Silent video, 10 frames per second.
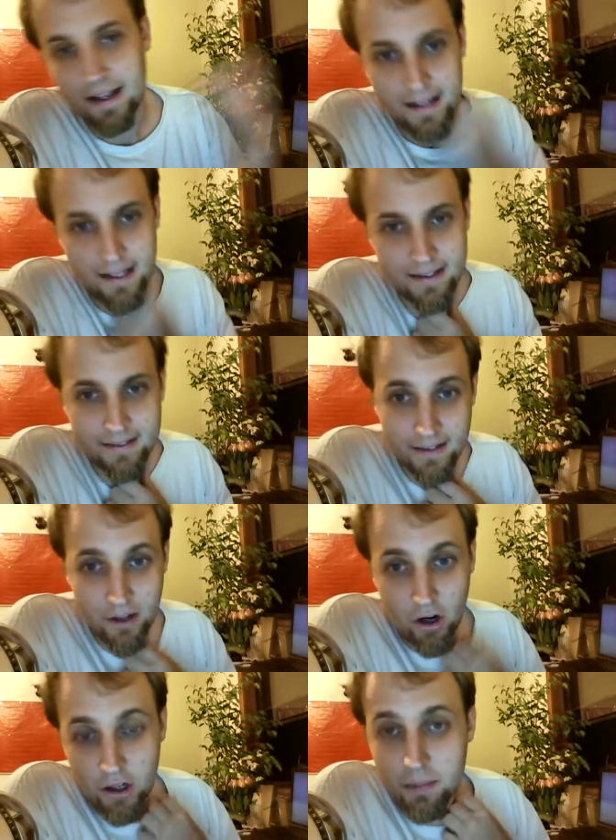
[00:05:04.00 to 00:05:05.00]
I guess, the
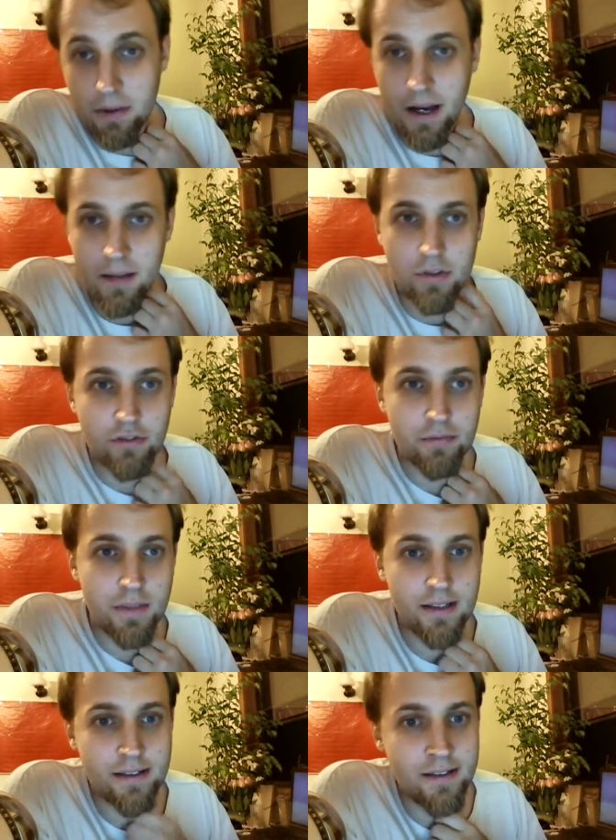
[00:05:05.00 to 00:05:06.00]
Occupy
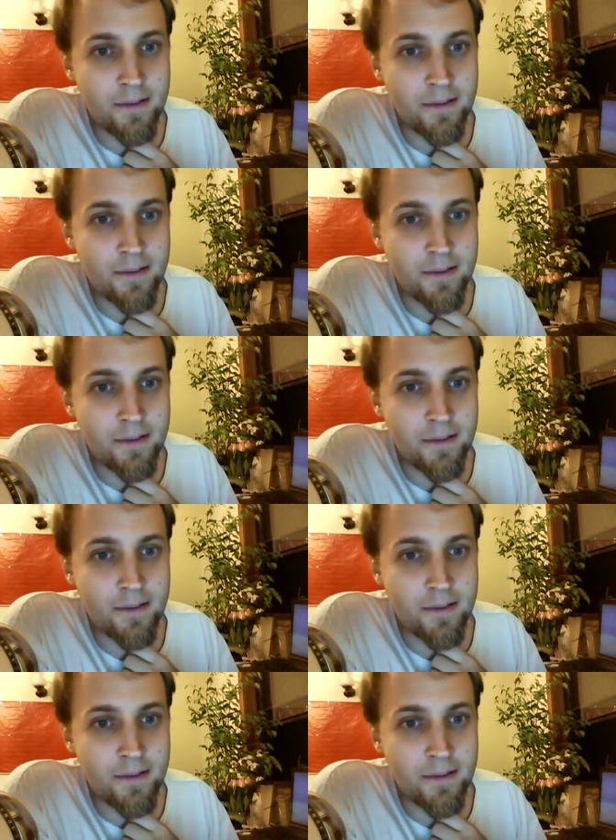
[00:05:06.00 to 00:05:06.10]
movement